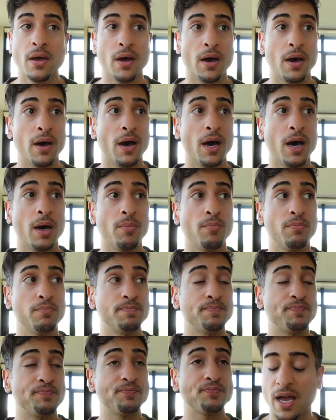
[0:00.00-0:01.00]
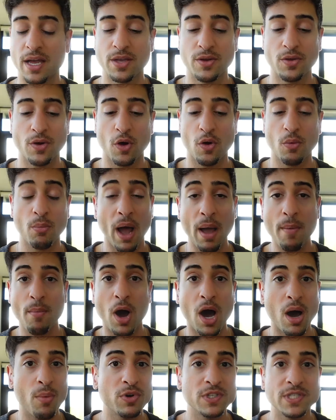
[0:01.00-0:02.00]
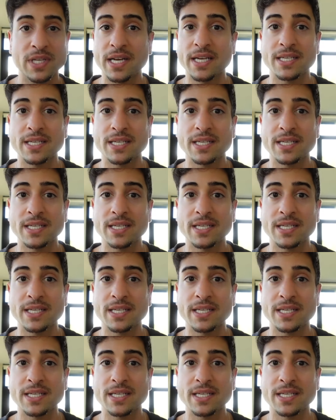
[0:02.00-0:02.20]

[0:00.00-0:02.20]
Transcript: Um, you know, my mom was an